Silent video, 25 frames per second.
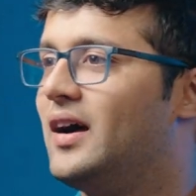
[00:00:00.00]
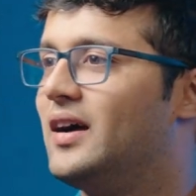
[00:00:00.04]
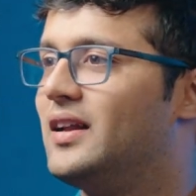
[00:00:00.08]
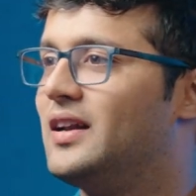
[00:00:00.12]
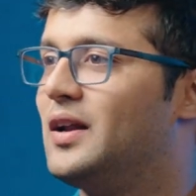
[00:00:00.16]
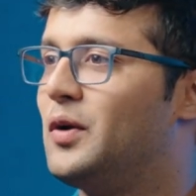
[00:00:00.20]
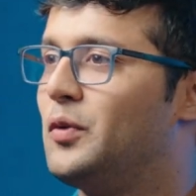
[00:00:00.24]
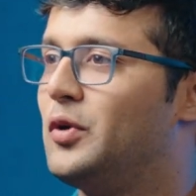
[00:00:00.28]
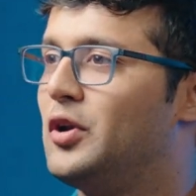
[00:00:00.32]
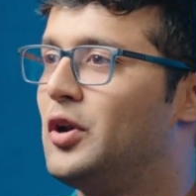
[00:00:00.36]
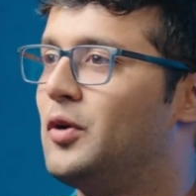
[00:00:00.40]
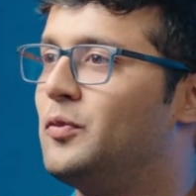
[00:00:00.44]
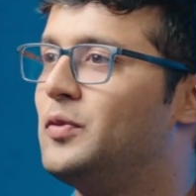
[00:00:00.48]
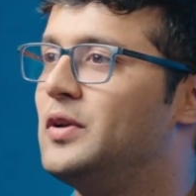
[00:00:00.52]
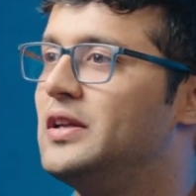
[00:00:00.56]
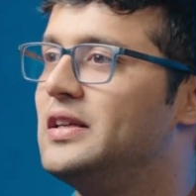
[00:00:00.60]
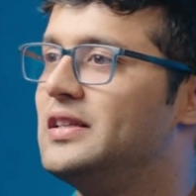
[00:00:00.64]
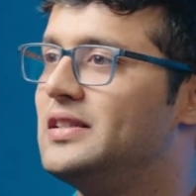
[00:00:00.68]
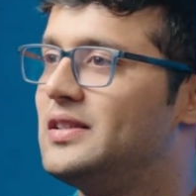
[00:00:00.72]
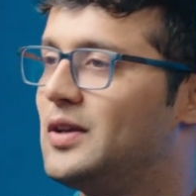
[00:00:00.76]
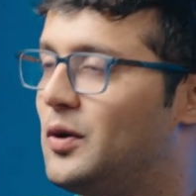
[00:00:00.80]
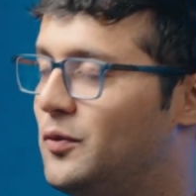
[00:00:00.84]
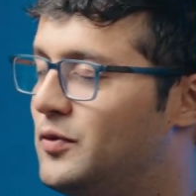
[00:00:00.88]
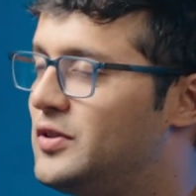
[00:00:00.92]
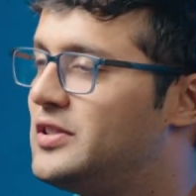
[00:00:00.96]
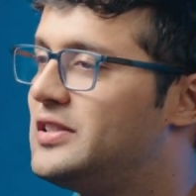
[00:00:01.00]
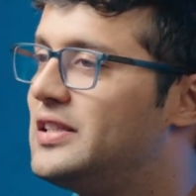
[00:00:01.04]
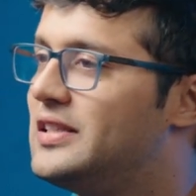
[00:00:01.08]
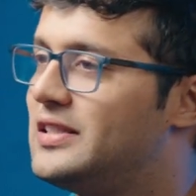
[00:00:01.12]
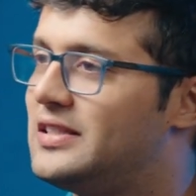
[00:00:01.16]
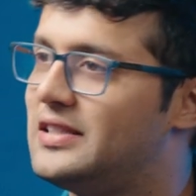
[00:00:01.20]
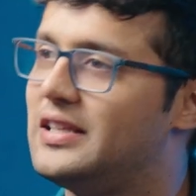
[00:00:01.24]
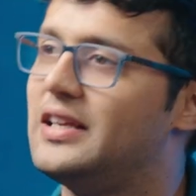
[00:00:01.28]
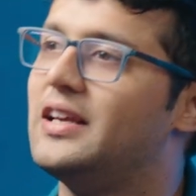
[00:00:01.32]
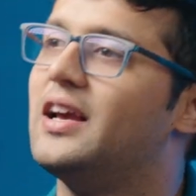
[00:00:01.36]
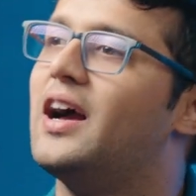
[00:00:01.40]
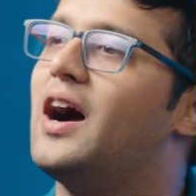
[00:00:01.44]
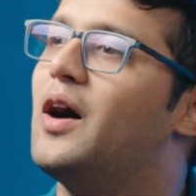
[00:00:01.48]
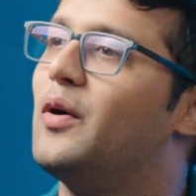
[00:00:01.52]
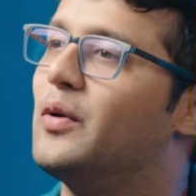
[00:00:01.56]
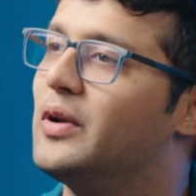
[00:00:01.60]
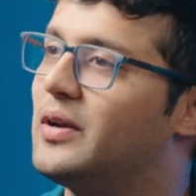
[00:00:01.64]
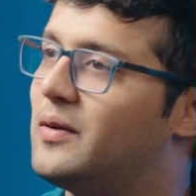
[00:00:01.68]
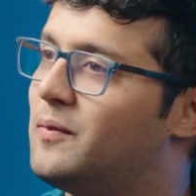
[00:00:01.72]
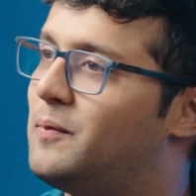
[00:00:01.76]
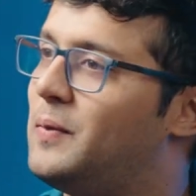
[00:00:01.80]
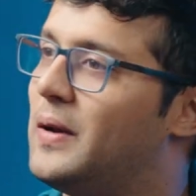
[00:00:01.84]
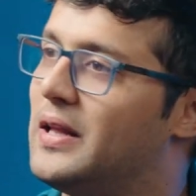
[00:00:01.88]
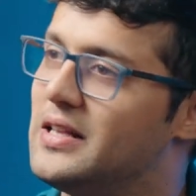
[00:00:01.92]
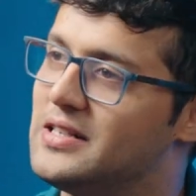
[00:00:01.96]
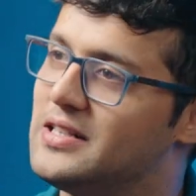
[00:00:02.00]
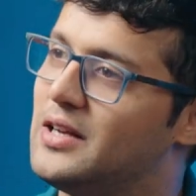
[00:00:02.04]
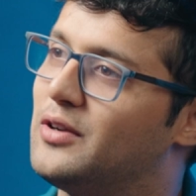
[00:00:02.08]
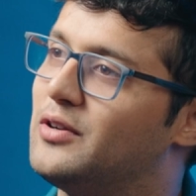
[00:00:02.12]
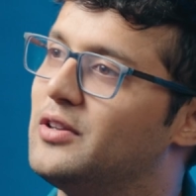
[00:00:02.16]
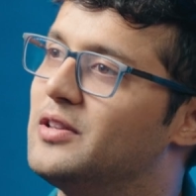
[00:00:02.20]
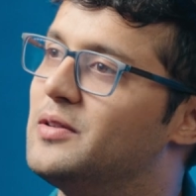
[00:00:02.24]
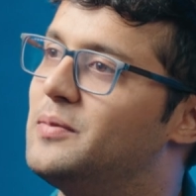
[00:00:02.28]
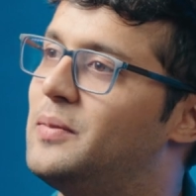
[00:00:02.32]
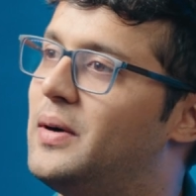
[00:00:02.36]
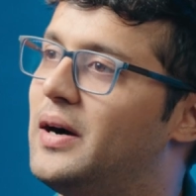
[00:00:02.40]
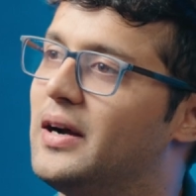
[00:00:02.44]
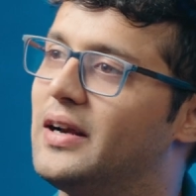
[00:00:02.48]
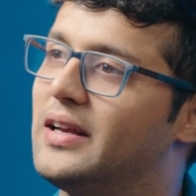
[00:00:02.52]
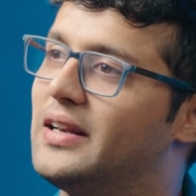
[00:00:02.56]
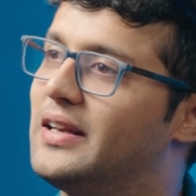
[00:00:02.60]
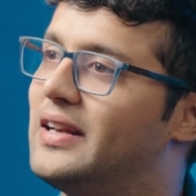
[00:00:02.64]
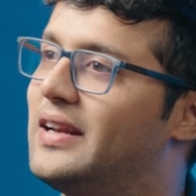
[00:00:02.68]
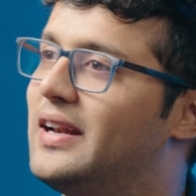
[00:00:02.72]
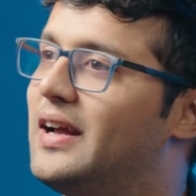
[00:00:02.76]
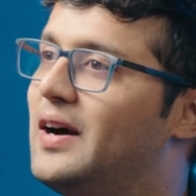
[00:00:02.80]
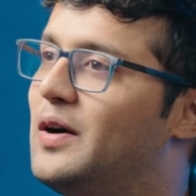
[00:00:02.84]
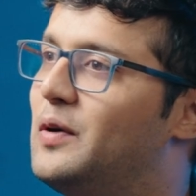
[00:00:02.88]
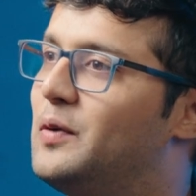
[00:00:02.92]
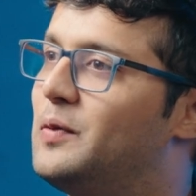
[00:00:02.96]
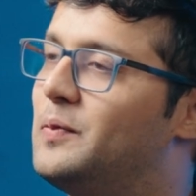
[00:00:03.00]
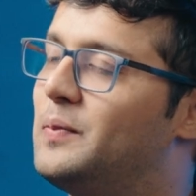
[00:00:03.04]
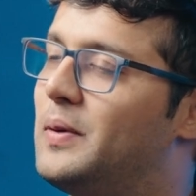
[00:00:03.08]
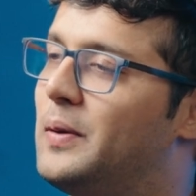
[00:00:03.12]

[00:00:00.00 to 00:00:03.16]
Now, we'll obviously see how it plays out in the market and how